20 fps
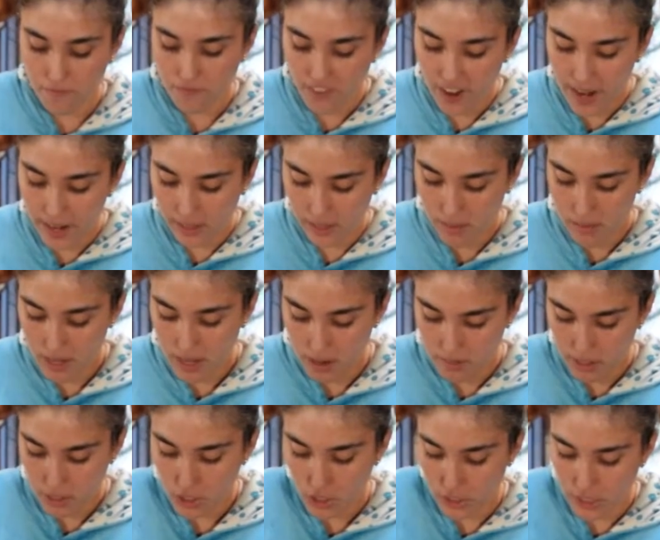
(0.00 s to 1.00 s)
finally
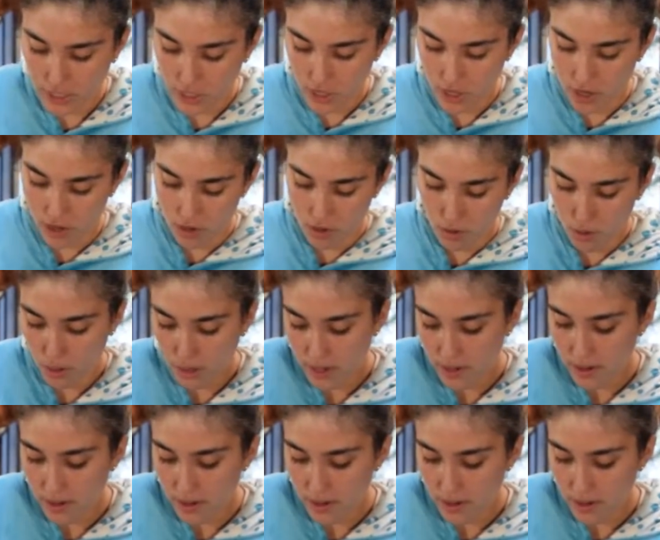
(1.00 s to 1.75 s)
becoming cookie dough,